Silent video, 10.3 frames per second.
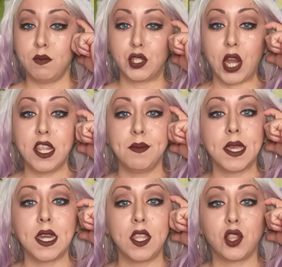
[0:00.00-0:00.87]
Try in the
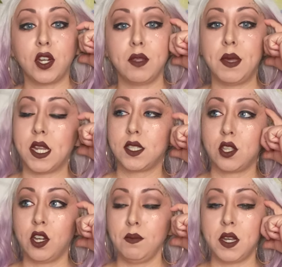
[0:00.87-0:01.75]
beginning 30 minutes.
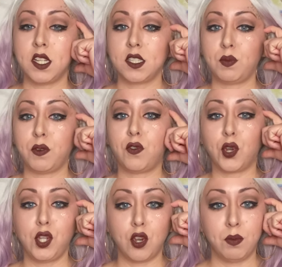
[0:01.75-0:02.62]
30 minutes before
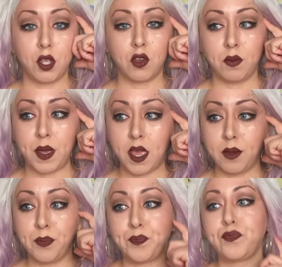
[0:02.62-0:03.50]
you normally go to
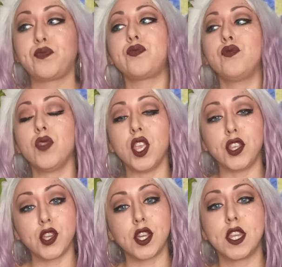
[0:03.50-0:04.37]
bed,
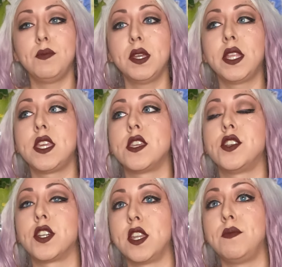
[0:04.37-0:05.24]
you're gonna be laying there,
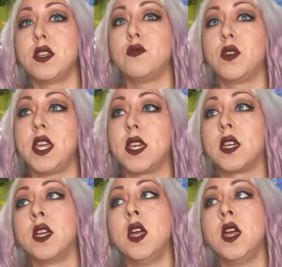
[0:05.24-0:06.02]
you're gonna be awake,